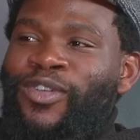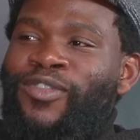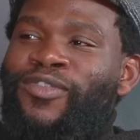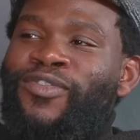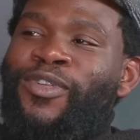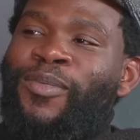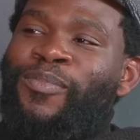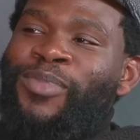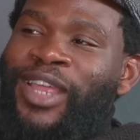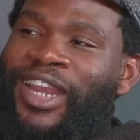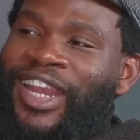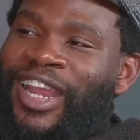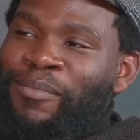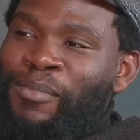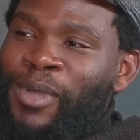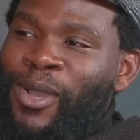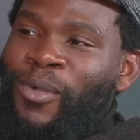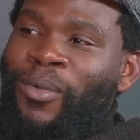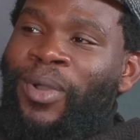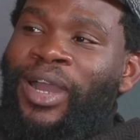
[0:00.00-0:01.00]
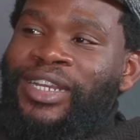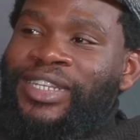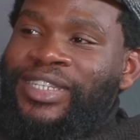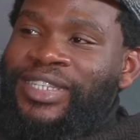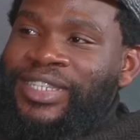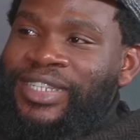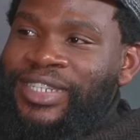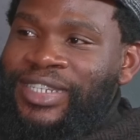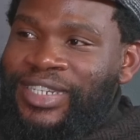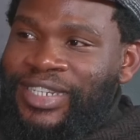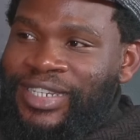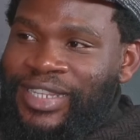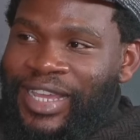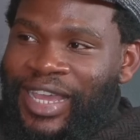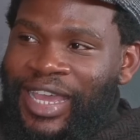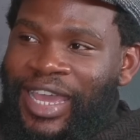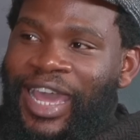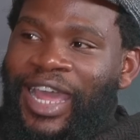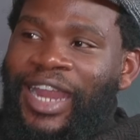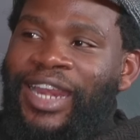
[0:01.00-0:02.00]
from the #1 seat in the
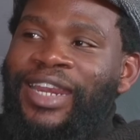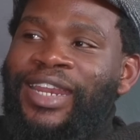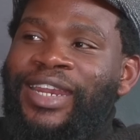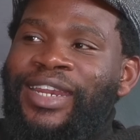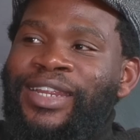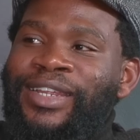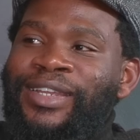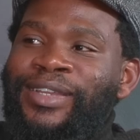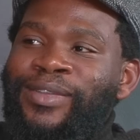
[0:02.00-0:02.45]
country?